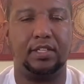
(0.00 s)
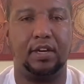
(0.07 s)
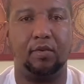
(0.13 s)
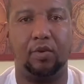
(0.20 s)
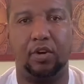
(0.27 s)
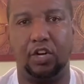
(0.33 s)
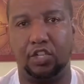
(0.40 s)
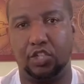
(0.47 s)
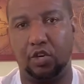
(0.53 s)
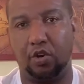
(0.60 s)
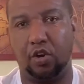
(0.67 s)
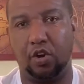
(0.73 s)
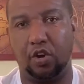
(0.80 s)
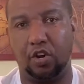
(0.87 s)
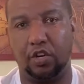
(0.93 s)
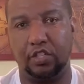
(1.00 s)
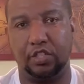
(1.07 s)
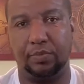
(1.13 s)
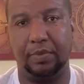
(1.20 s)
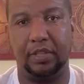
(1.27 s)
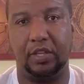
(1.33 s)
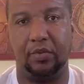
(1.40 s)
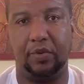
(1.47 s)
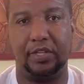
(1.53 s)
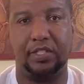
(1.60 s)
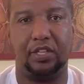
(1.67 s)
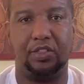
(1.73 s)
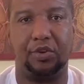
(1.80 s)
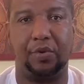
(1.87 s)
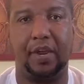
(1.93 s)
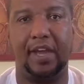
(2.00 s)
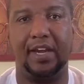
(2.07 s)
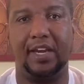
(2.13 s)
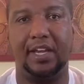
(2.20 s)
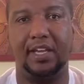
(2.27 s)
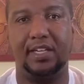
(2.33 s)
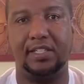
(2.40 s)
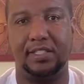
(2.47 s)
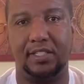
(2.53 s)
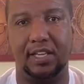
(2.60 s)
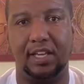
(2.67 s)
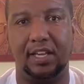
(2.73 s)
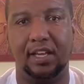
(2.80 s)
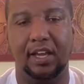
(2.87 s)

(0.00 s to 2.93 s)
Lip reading: I wanted to show her the Smith & Wesson 380 EZ.